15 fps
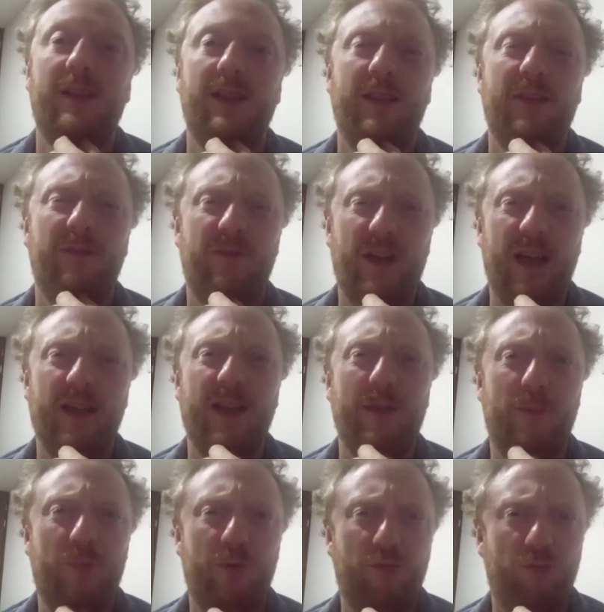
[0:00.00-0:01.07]
In fact, they're
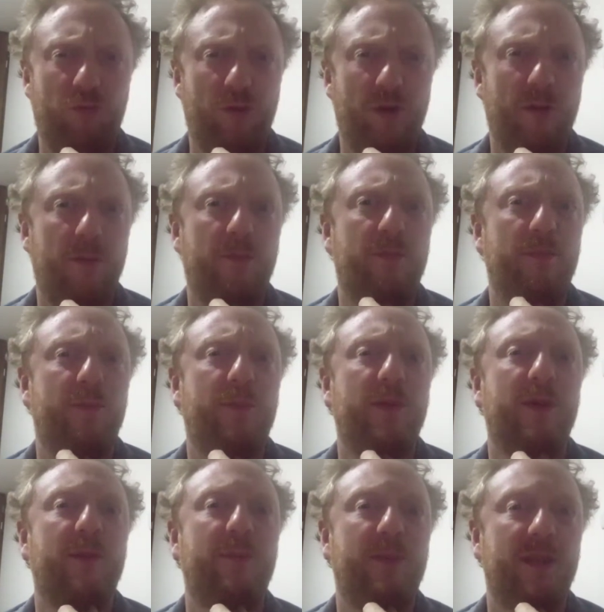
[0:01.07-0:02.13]

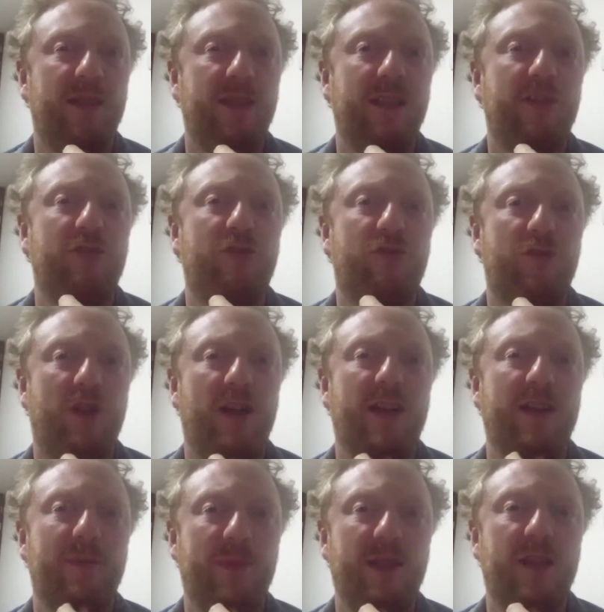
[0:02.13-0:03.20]
probably trying
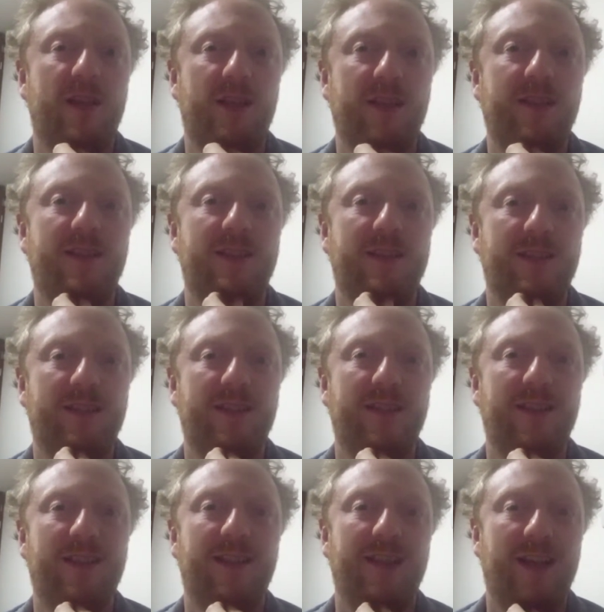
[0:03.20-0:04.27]
to be nice
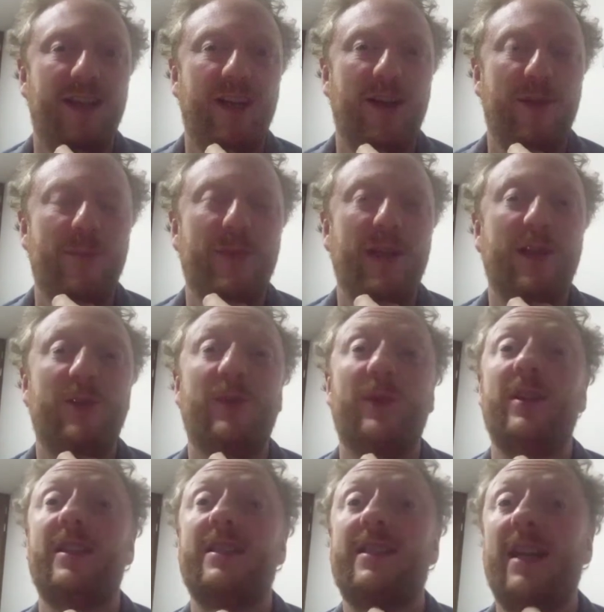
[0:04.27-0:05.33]
and make you
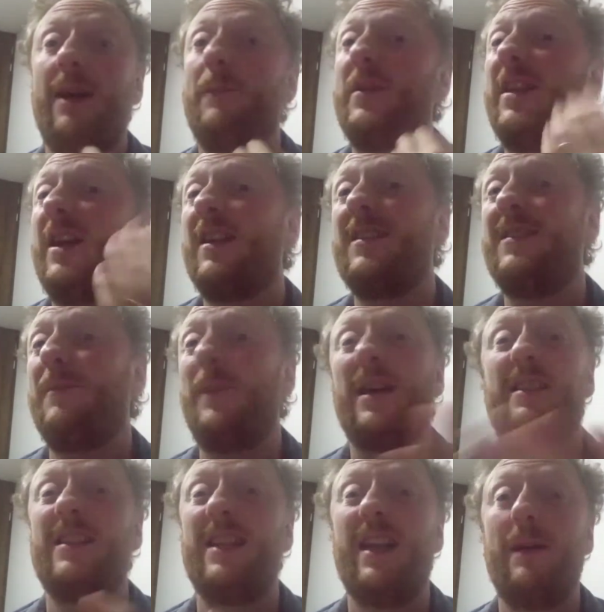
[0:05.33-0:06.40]
understand. But that doesn't
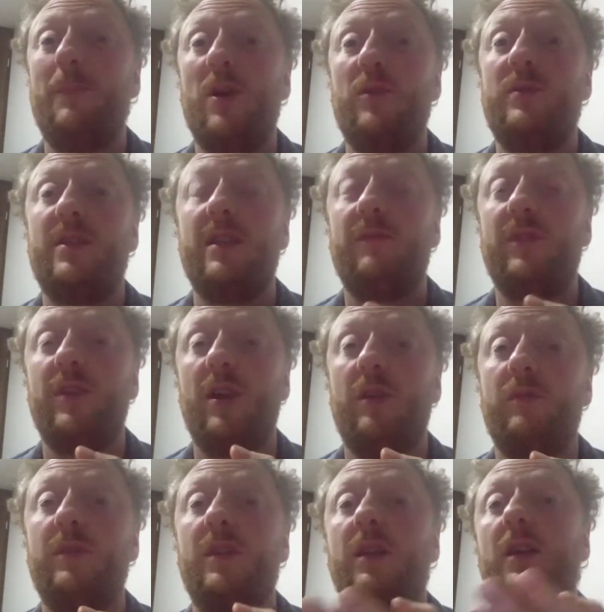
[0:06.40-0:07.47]
matter their motive,
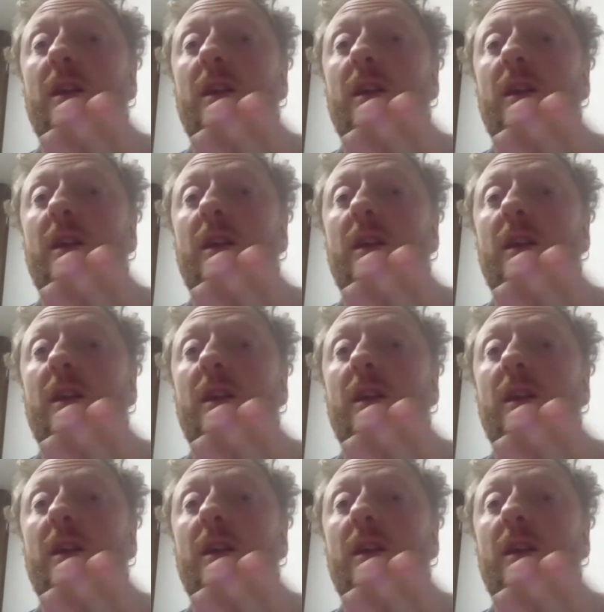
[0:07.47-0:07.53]
no?